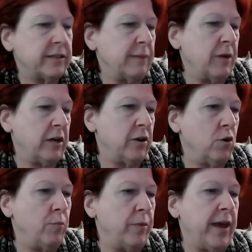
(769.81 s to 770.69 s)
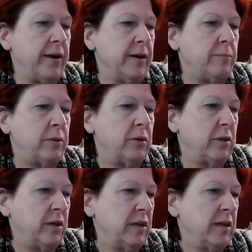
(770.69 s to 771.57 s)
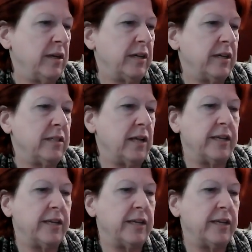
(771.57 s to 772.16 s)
I'm not going to open that up because